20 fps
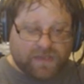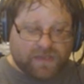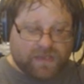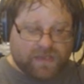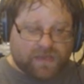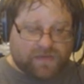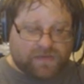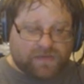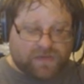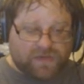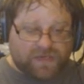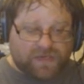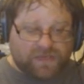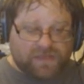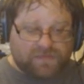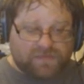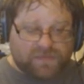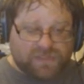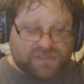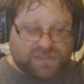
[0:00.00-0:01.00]
including the
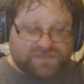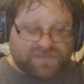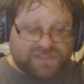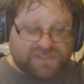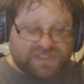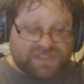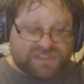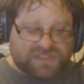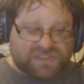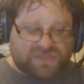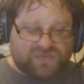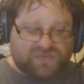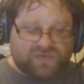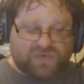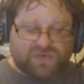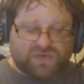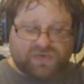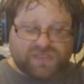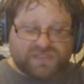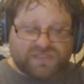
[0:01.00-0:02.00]
most vicious and
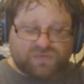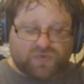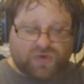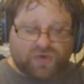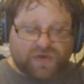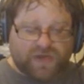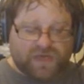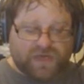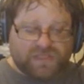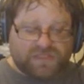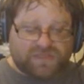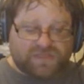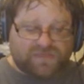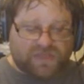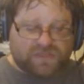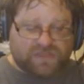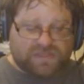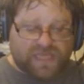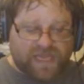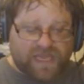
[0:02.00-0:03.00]
ruthless warriors of
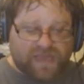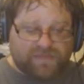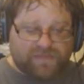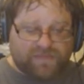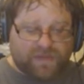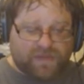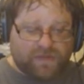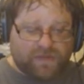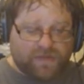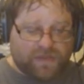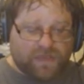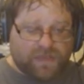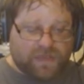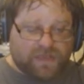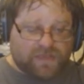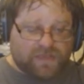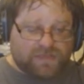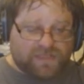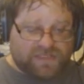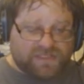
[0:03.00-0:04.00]
all time.
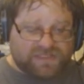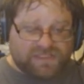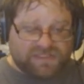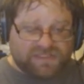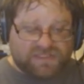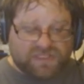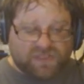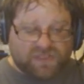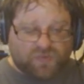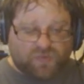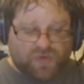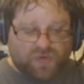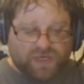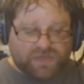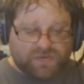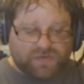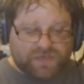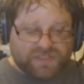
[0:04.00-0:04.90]
This is the wondrous